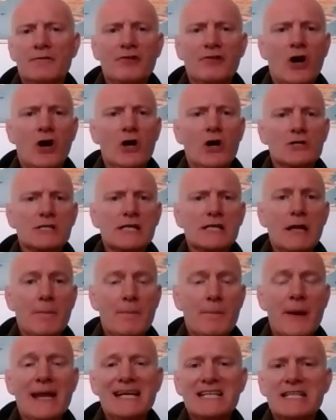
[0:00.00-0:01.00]
France, Le
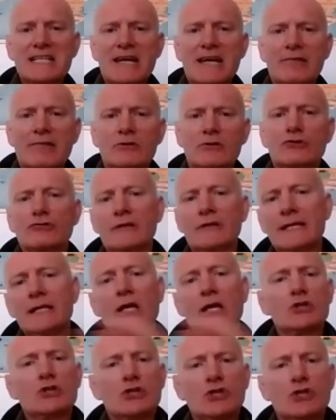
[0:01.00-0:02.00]
Pen
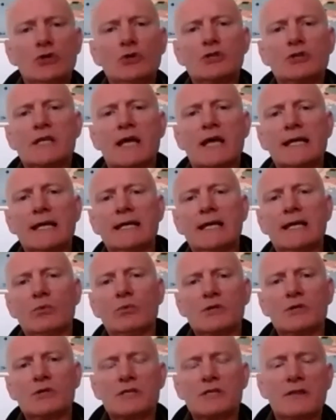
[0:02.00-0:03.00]
territory. Tuesday,
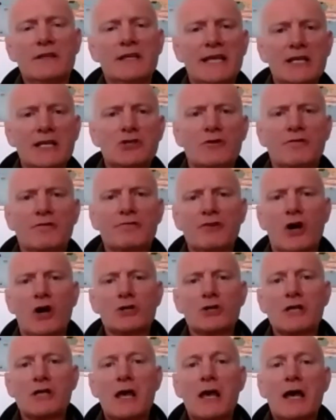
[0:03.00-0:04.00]
it was in the east of
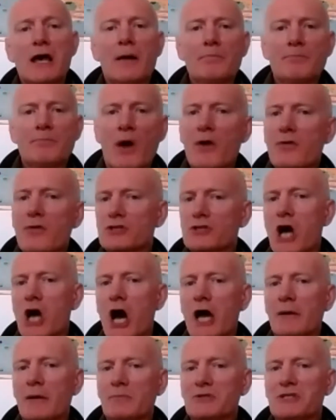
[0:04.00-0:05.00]
France, and both
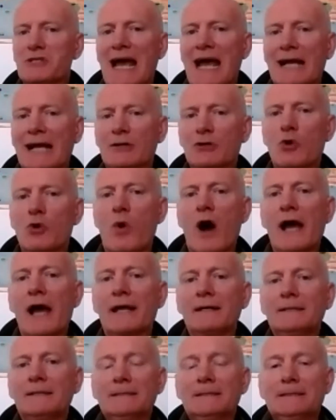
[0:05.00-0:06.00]
times he had quite
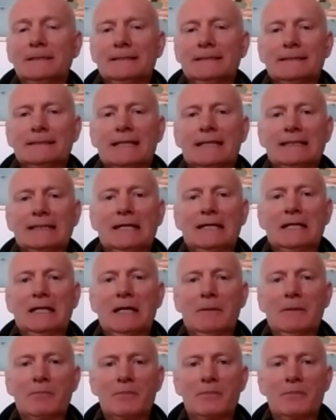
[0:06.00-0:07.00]

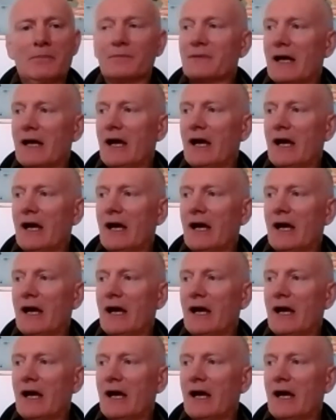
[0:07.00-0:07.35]
feisty